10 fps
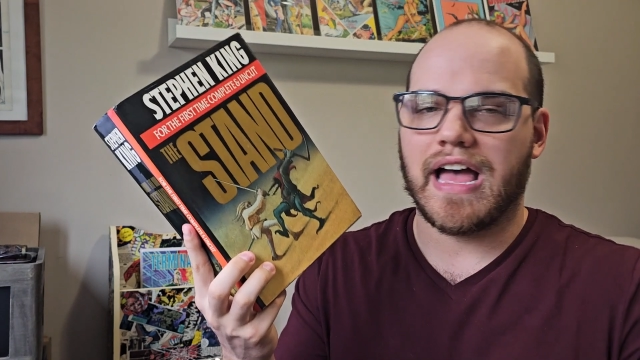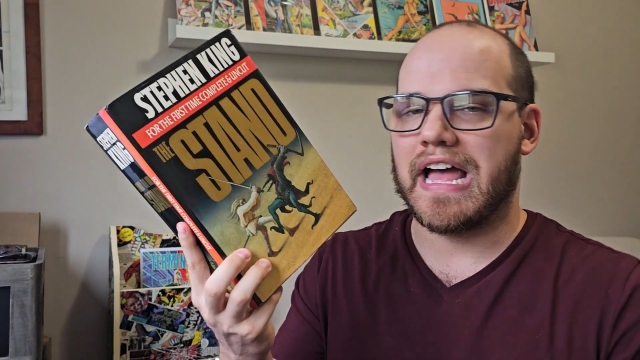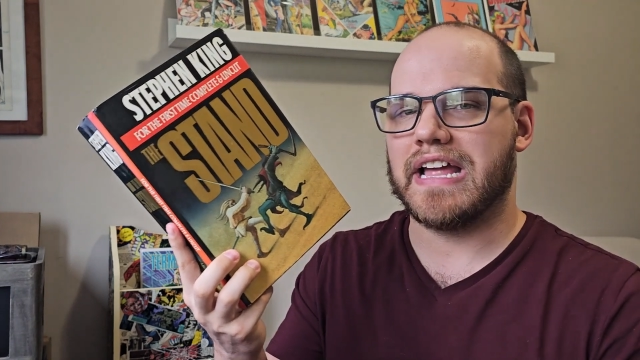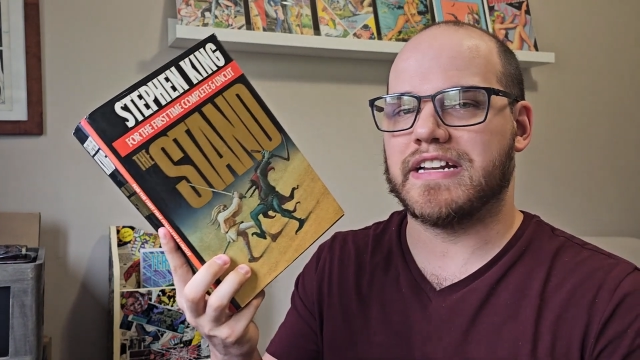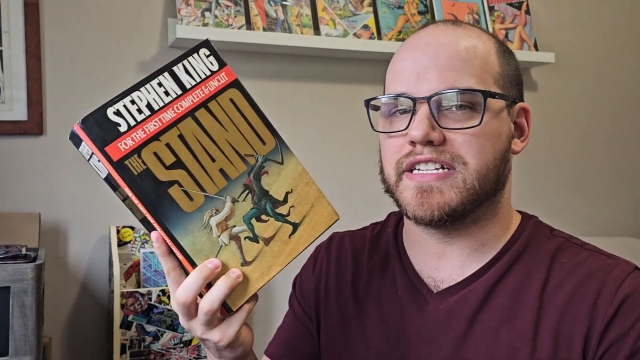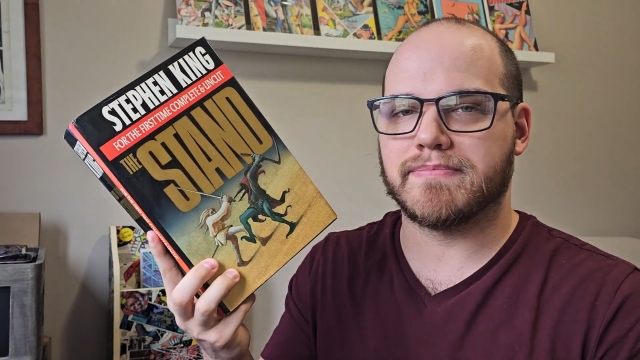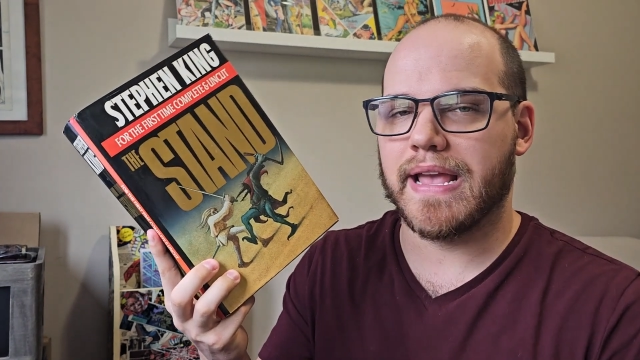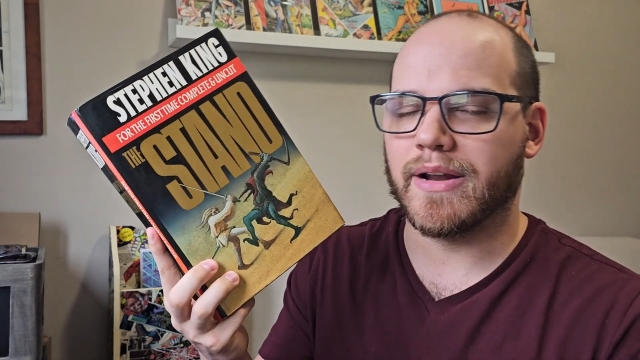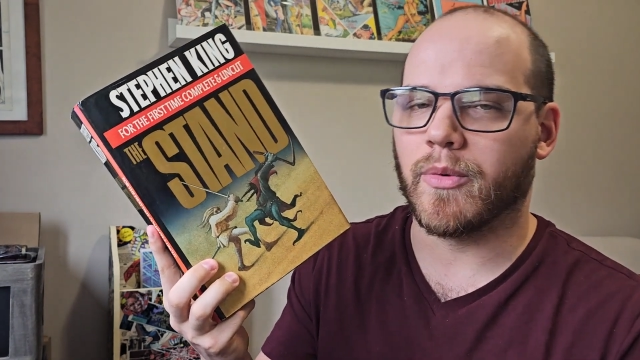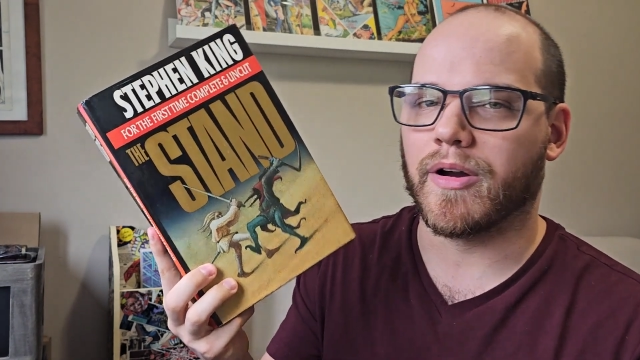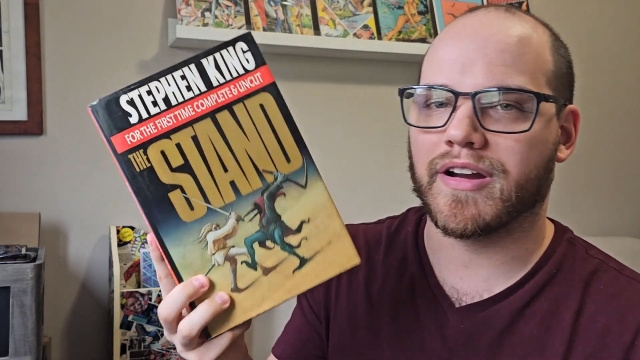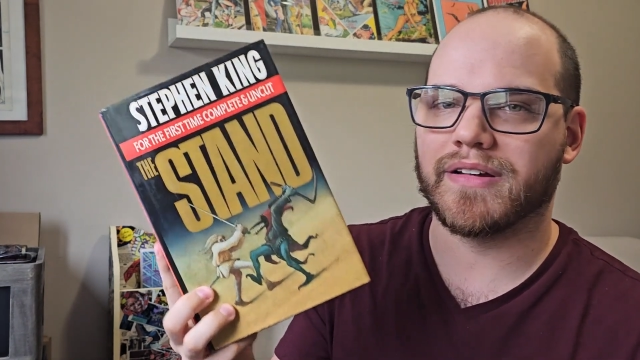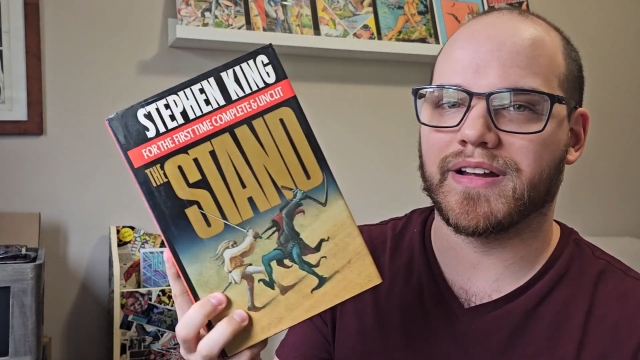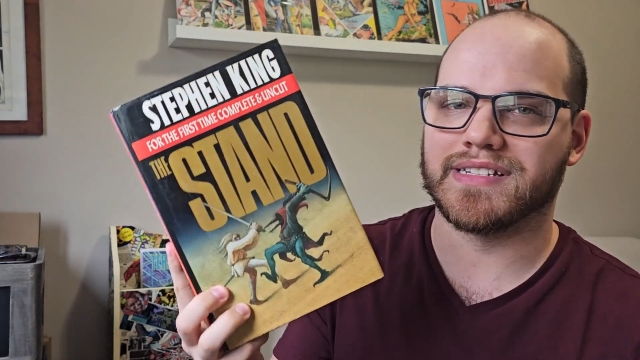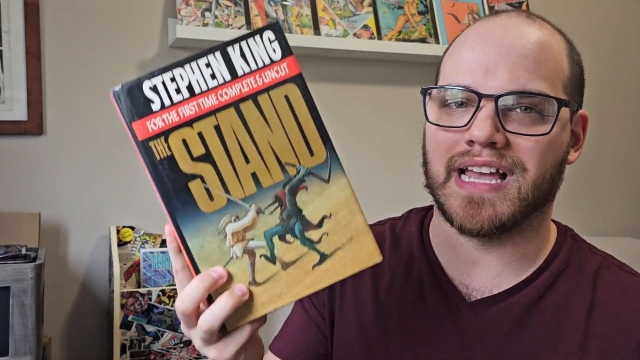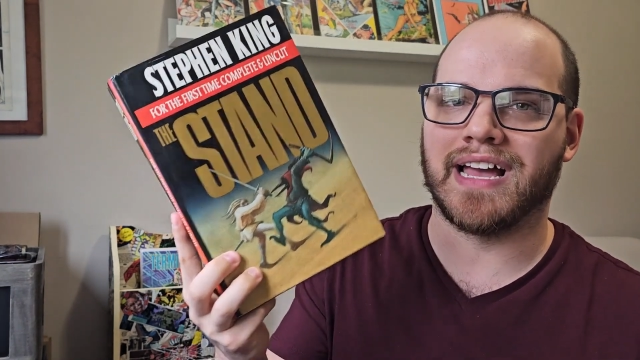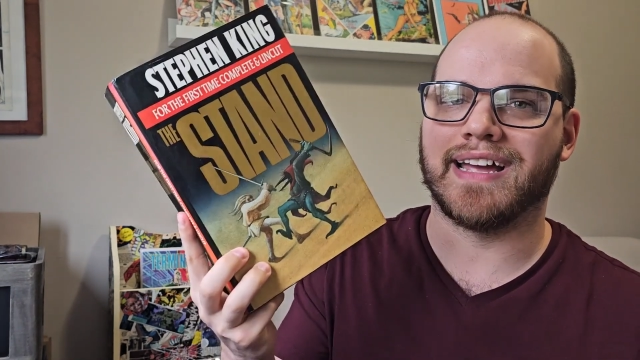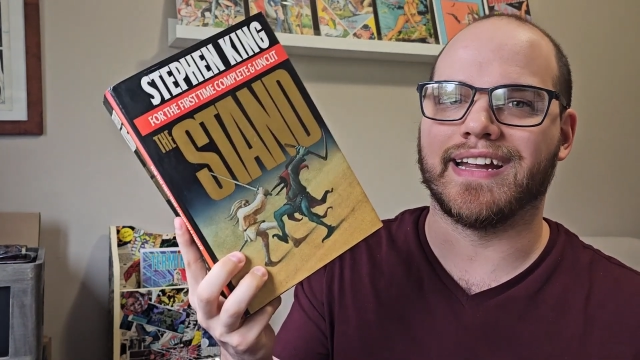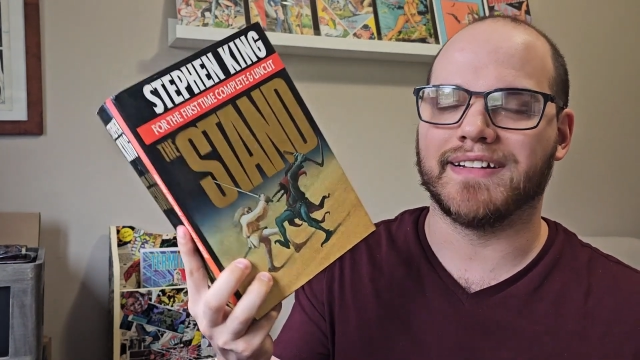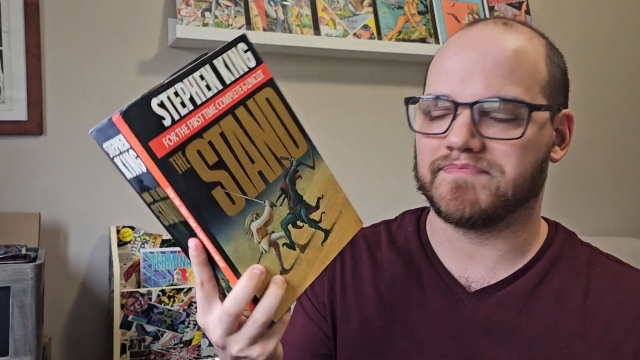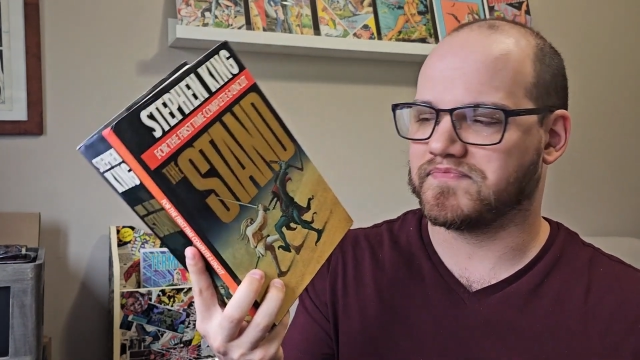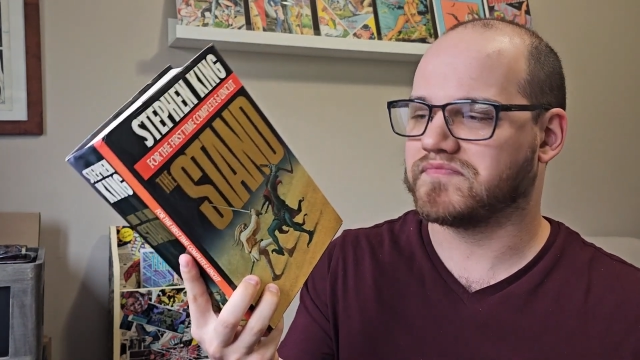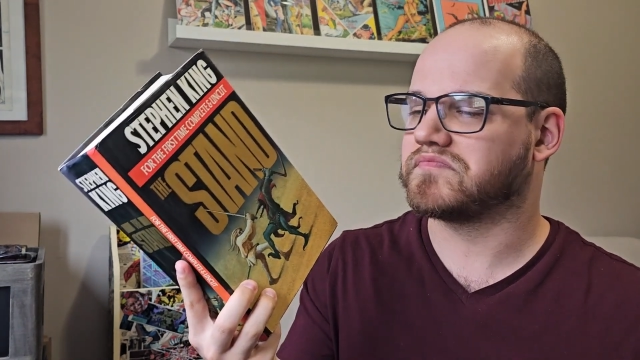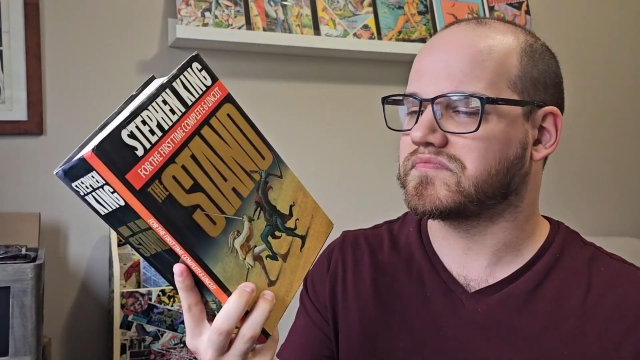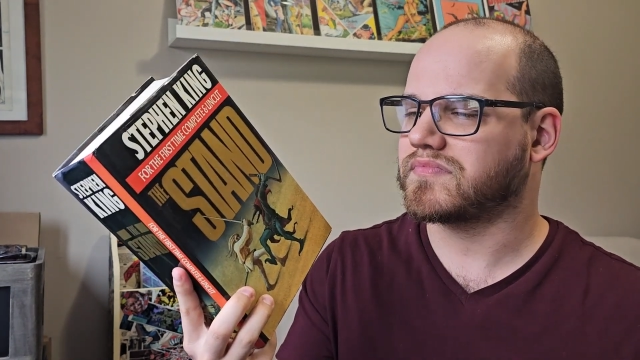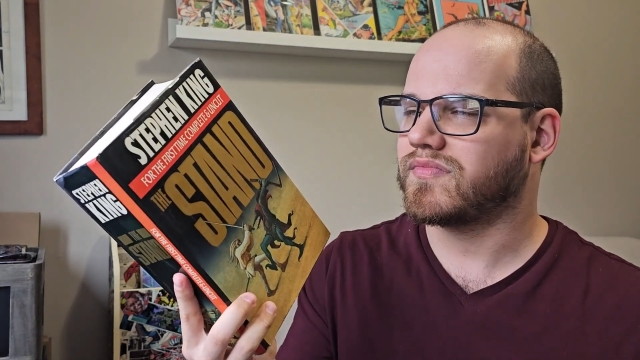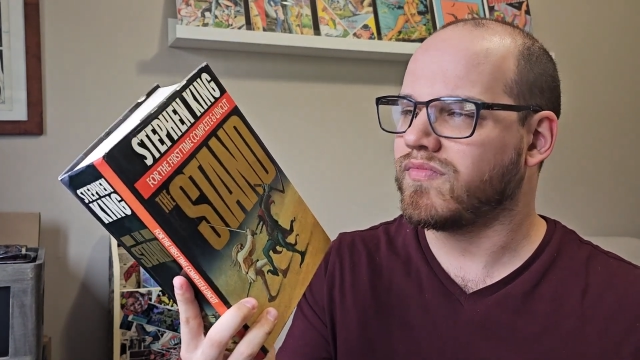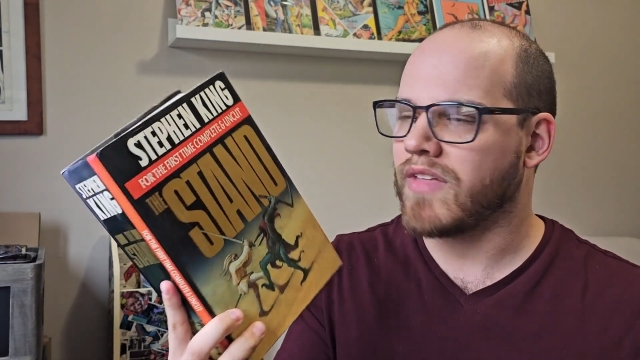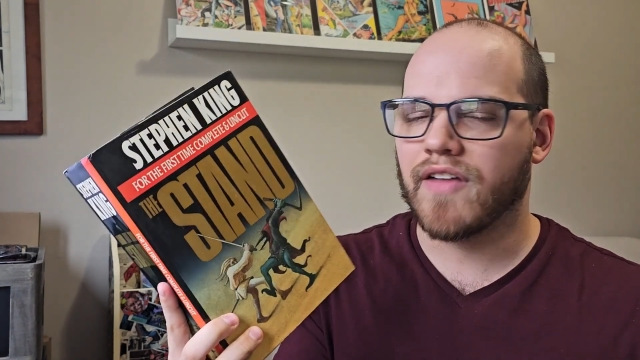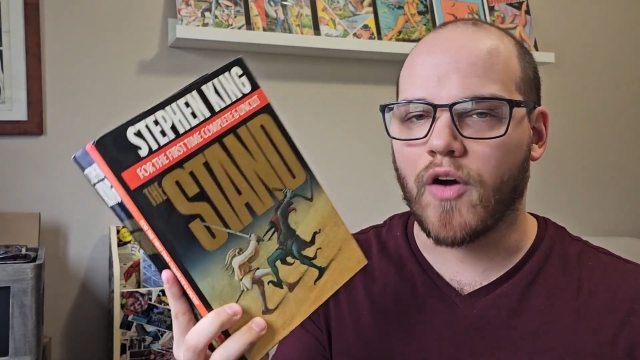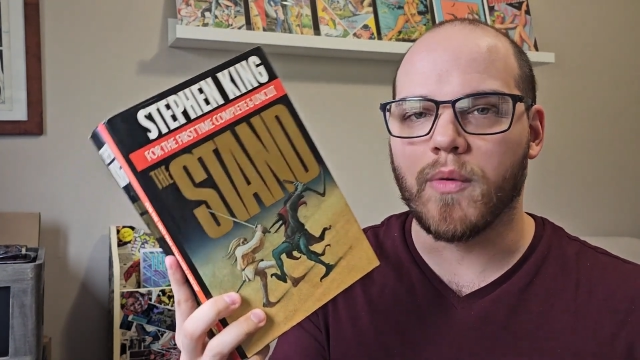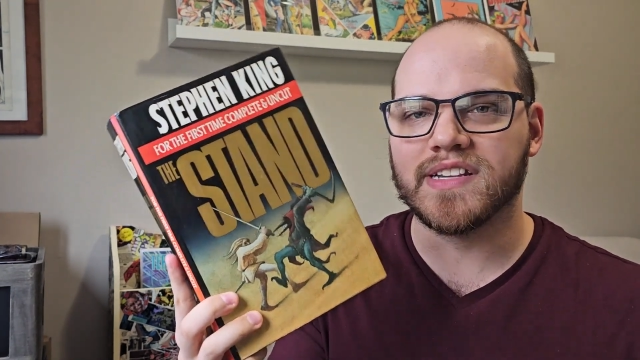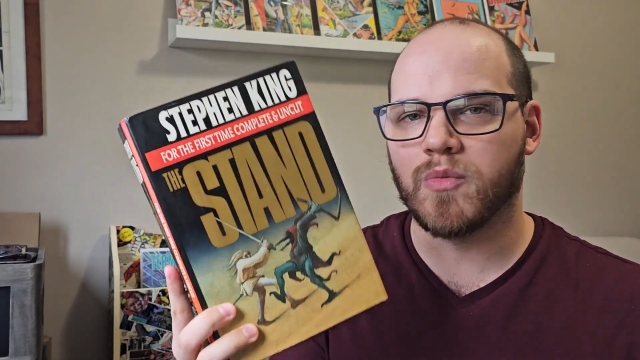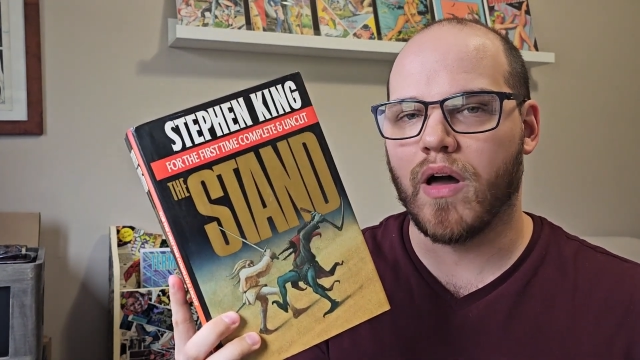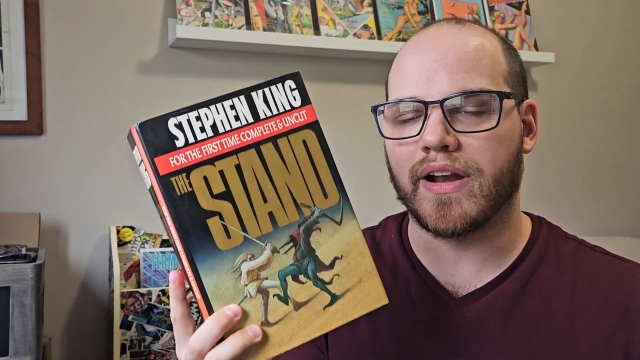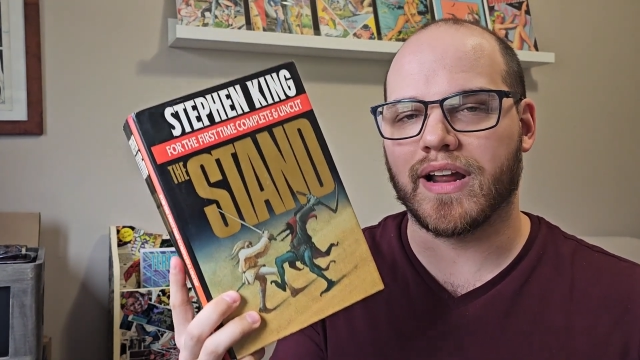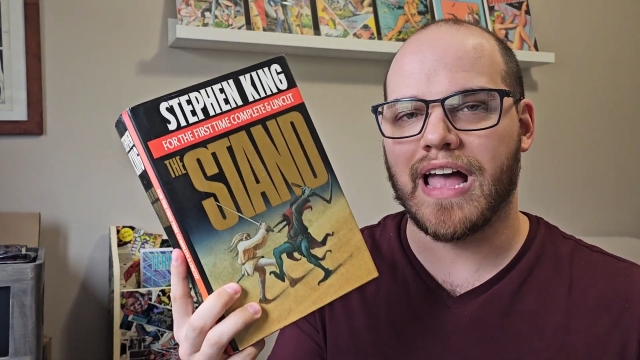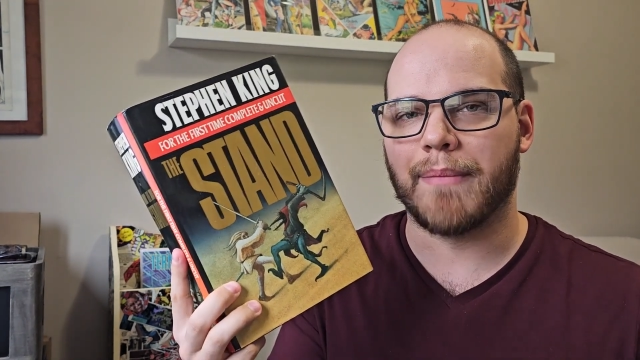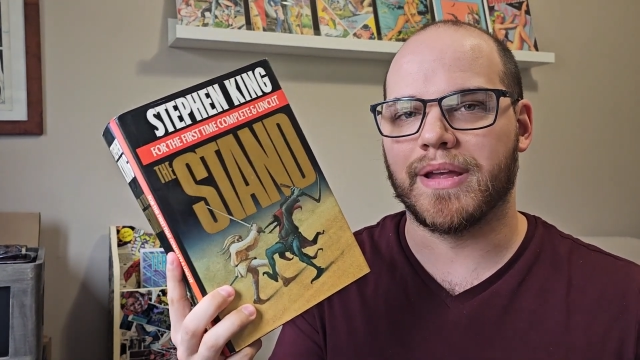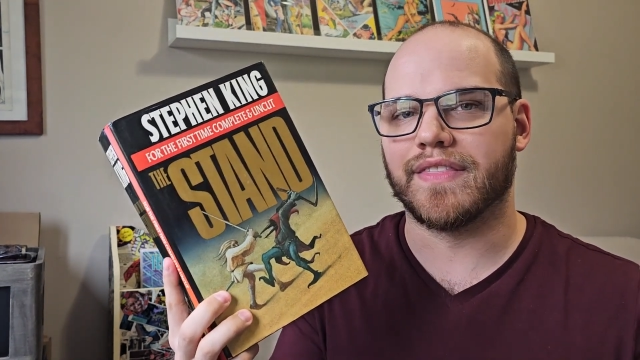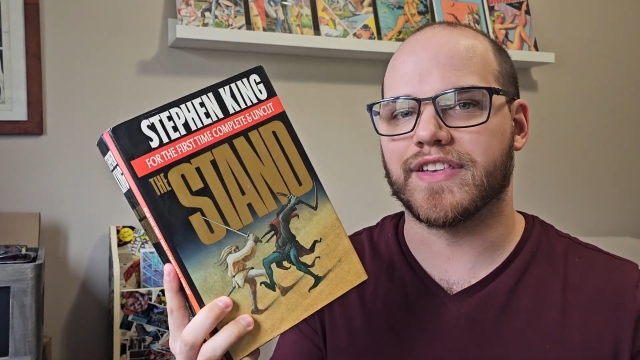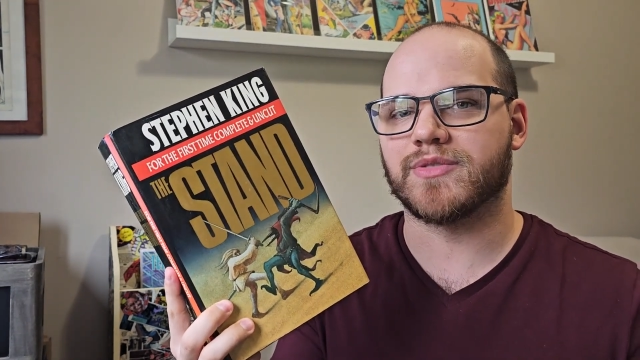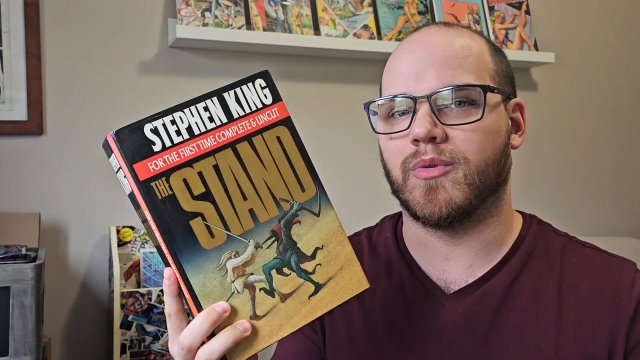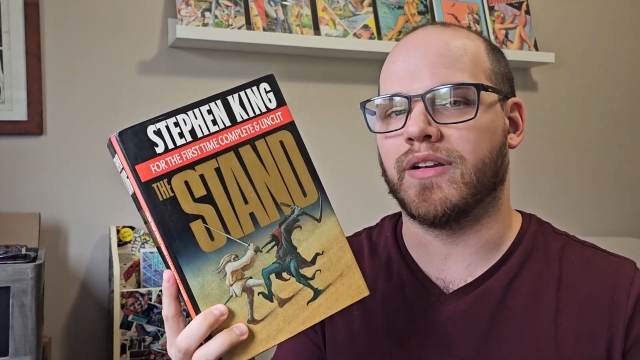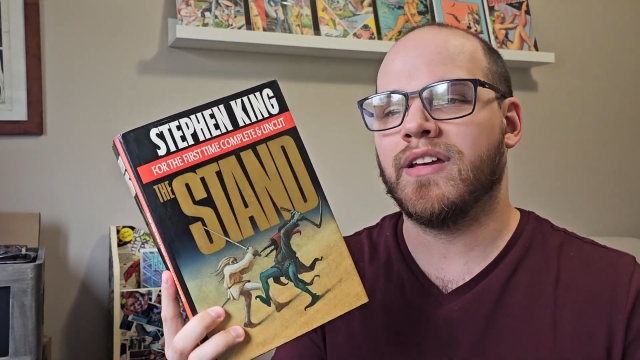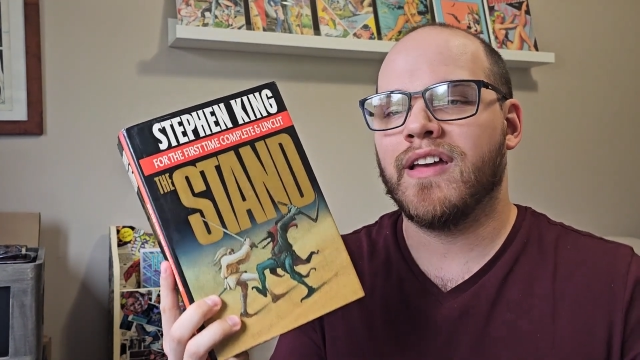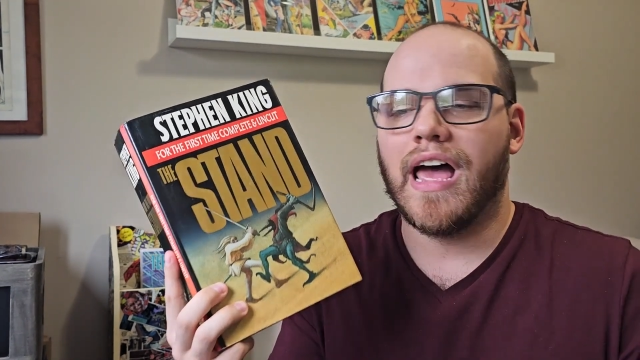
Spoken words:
I just made it work because I've always wanted a copy of this one.